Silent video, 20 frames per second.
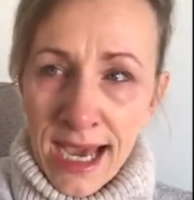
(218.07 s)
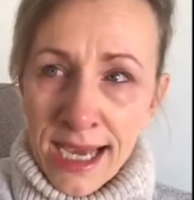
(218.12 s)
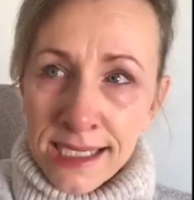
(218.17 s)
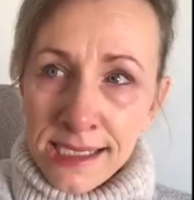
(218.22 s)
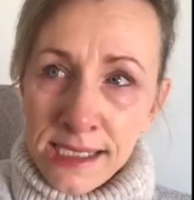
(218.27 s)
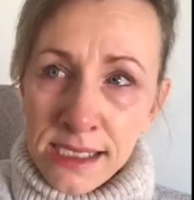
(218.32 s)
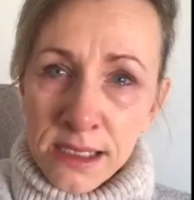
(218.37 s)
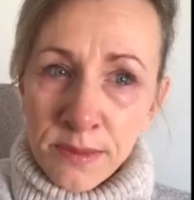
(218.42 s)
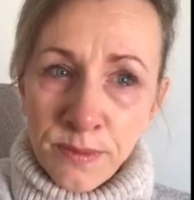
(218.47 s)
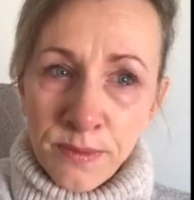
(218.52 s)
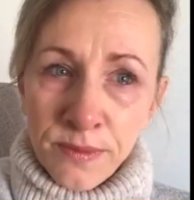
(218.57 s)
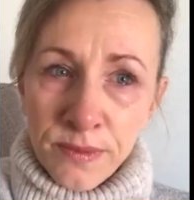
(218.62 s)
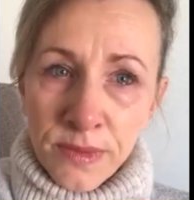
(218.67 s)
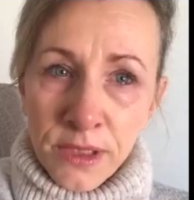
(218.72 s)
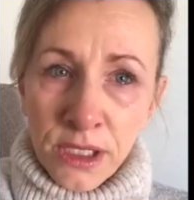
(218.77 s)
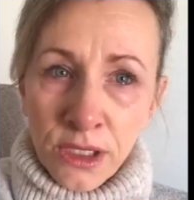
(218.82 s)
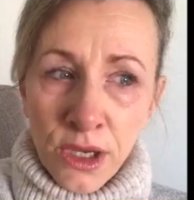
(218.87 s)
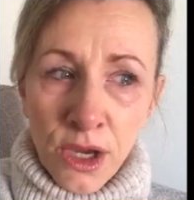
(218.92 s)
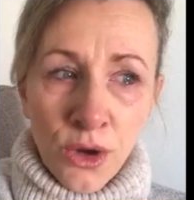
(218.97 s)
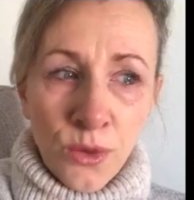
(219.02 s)
And,
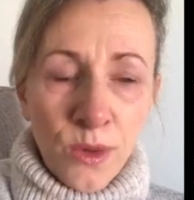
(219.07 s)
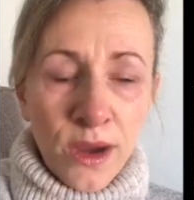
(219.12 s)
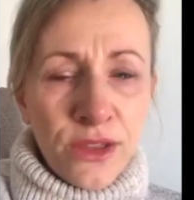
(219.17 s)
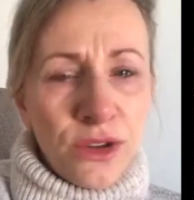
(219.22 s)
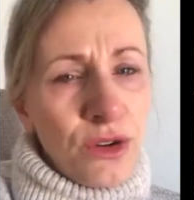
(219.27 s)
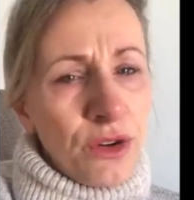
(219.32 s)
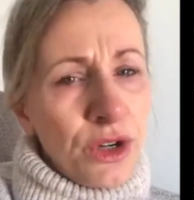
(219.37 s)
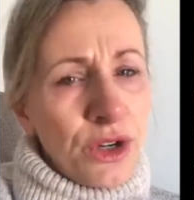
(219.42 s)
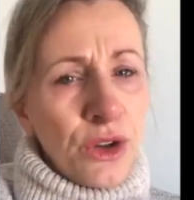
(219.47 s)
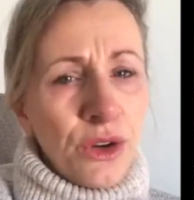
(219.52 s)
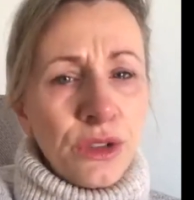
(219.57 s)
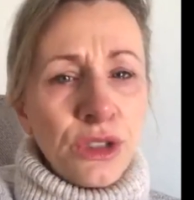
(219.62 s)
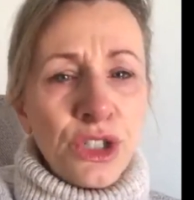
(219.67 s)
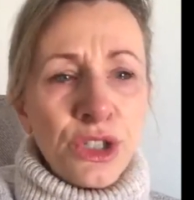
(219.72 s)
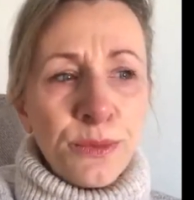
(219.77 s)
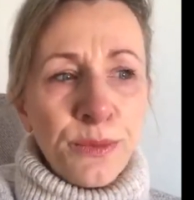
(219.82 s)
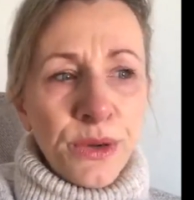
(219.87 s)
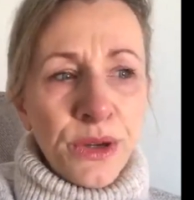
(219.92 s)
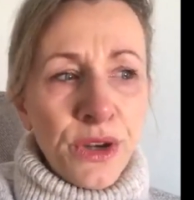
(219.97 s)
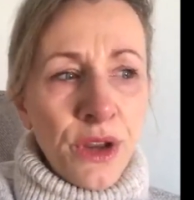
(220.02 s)
you know, whether you're an
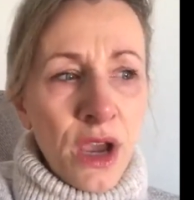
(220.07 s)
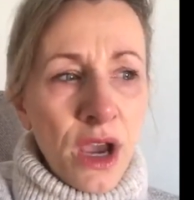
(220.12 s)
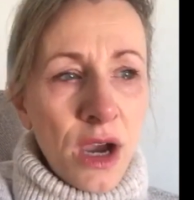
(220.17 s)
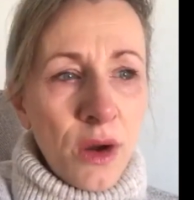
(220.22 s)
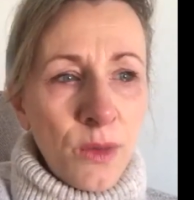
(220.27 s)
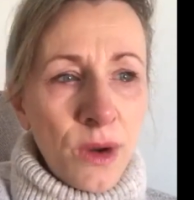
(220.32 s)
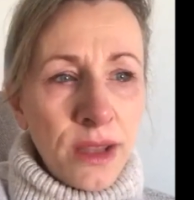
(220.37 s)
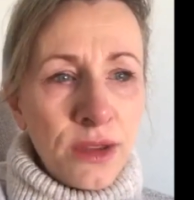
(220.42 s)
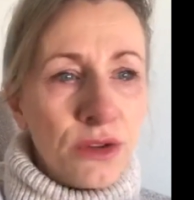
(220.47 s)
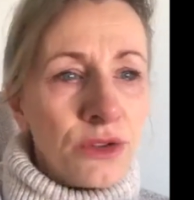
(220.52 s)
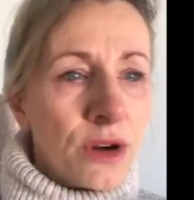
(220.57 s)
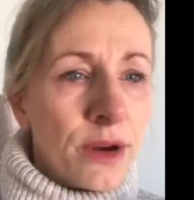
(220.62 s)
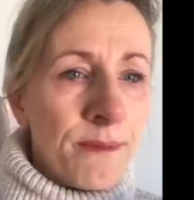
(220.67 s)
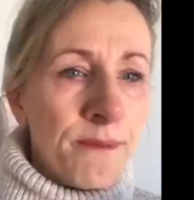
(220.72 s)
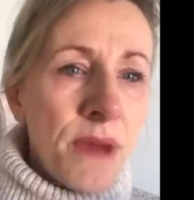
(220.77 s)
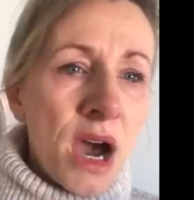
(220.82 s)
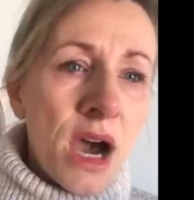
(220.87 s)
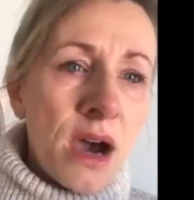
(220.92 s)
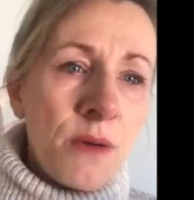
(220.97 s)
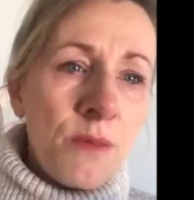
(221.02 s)
entrepreneur, whether you're a
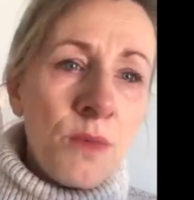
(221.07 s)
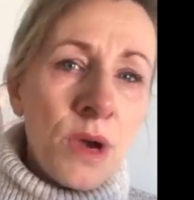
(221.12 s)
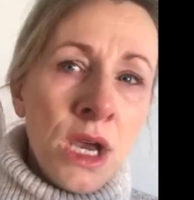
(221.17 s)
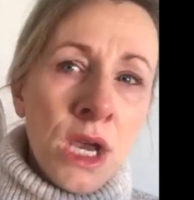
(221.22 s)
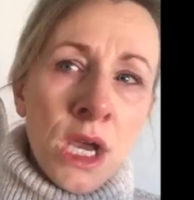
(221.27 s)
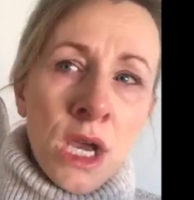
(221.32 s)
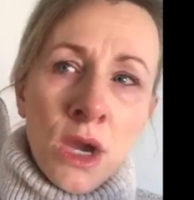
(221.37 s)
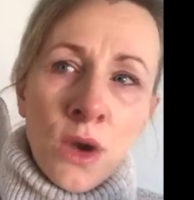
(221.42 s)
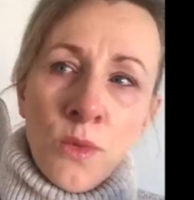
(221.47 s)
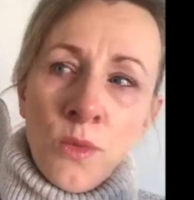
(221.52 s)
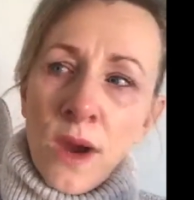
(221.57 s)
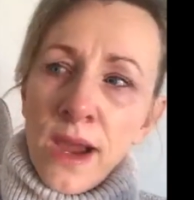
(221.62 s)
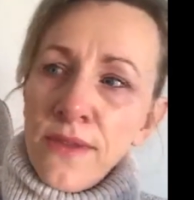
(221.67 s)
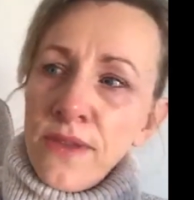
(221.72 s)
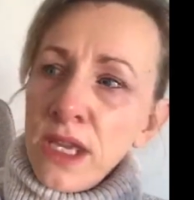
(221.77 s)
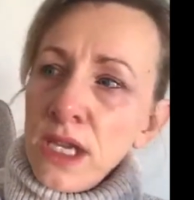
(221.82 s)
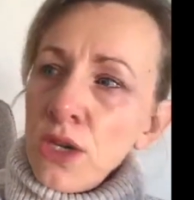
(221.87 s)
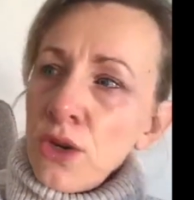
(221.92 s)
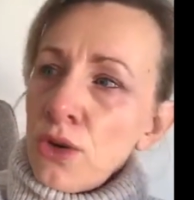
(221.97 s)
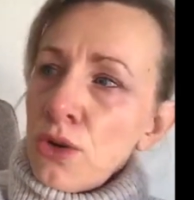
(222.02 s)
mum,
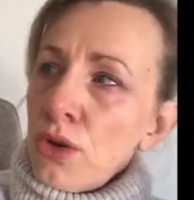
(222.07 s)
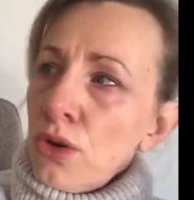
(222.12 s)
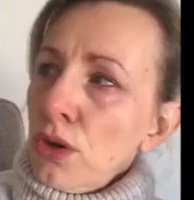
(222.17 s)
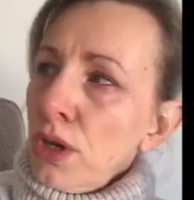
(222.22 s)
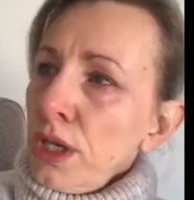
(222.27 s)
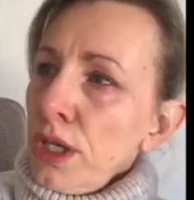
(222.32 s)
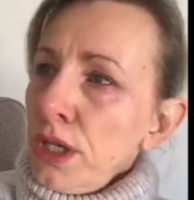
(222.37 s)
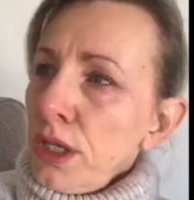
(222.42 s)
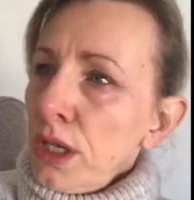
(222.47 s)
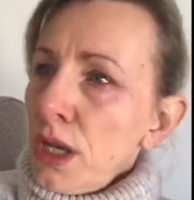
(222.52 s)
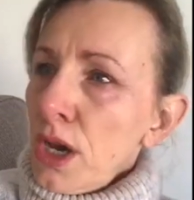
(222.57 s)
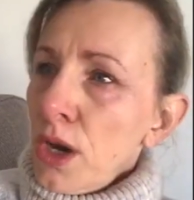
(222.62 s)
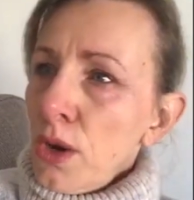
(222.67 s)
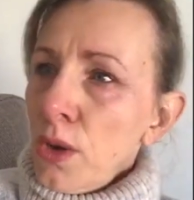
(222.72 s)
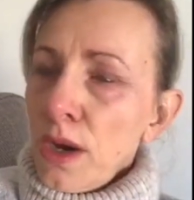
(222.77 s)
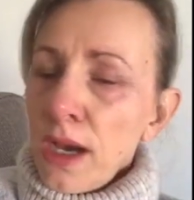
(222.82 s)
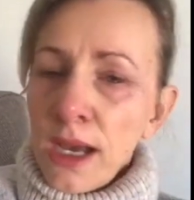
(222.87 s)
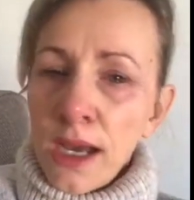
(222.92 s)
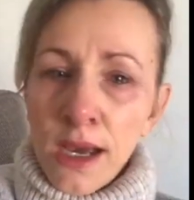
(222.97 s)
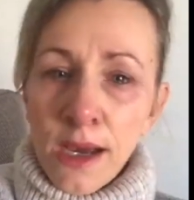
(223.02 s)
whether you're, you
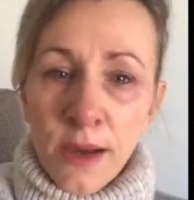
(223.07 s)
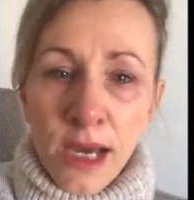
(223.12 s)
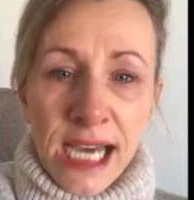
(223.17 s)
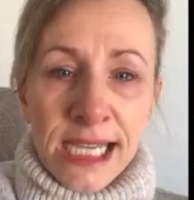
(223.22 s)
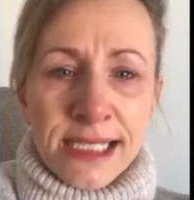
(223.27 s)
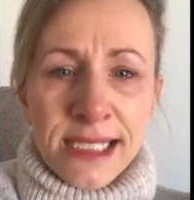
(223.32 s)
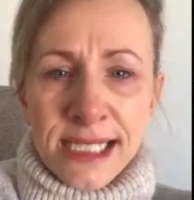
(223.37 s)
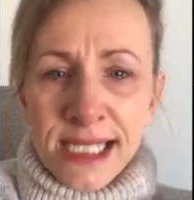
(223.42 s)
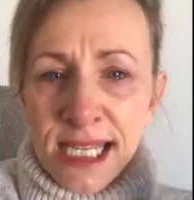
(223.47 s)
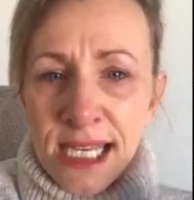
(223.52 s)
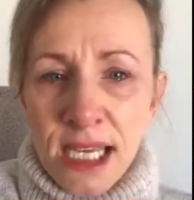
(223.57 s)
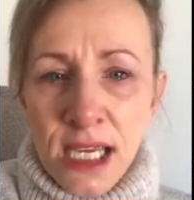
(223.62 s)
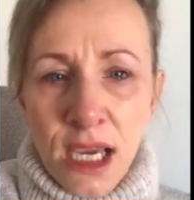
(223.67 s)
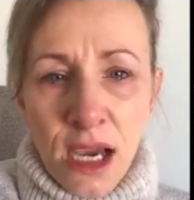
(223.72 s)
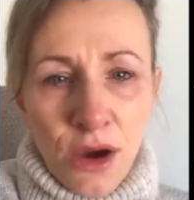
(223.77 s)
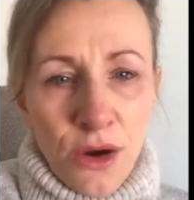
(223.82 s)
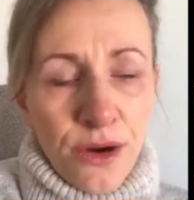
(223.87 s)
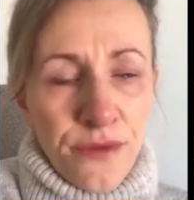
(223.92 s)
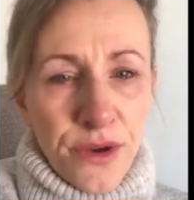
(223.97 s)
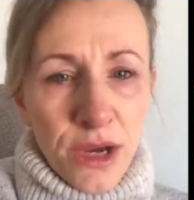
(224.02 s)
know, a
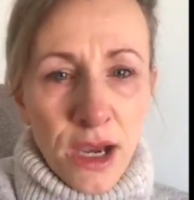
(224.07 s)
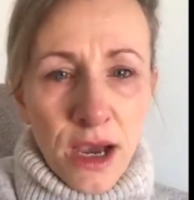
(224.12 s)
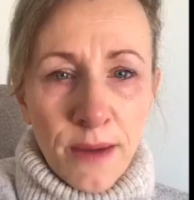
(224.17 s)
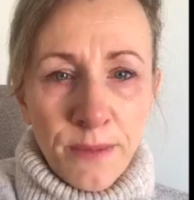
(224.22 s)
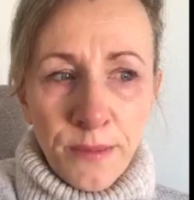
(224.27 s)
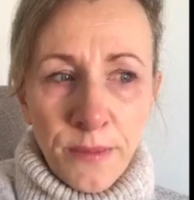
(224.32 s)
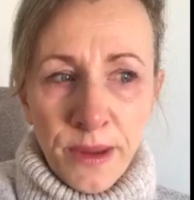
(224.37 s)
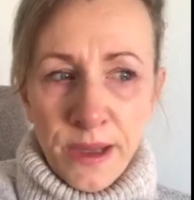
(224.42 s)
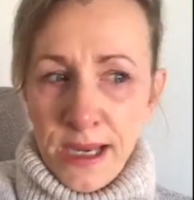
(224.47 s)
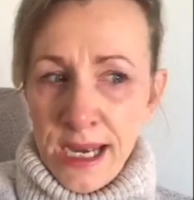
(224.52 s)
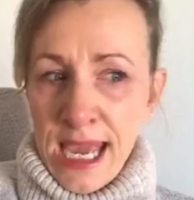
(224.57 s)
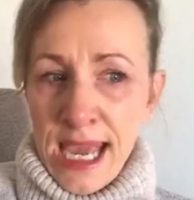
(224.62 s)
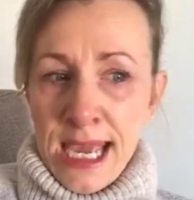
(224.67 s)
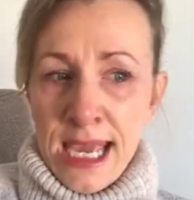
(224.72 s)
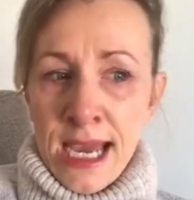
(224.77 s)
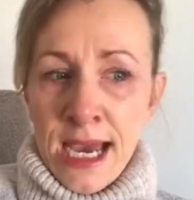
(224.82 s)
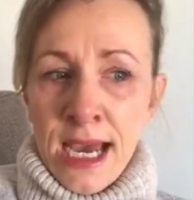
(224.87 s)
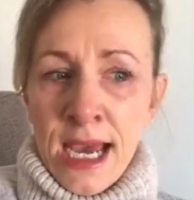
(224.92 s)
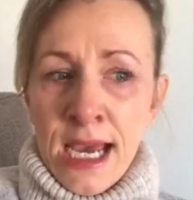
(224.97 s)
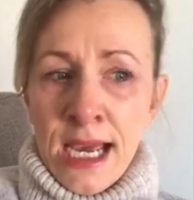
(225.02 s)
CEO of a company,